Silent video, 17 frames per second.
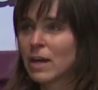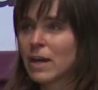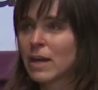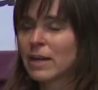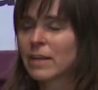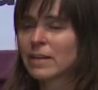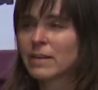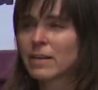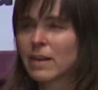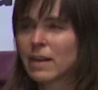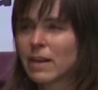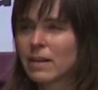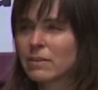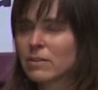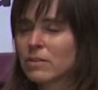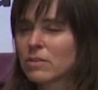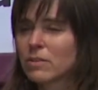and
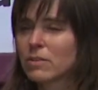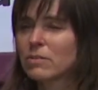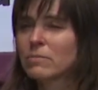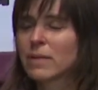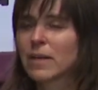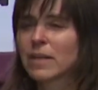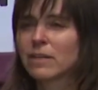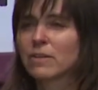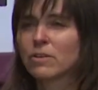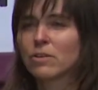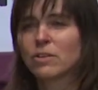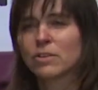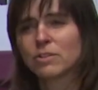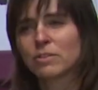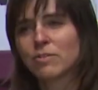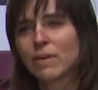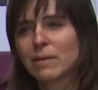I thought, oh my
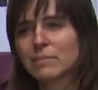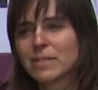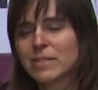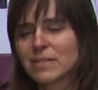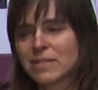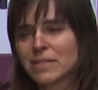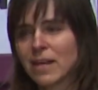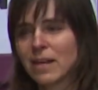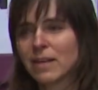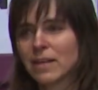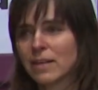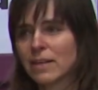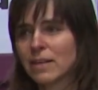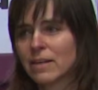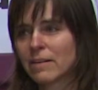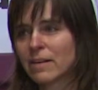God, I'm stuck here.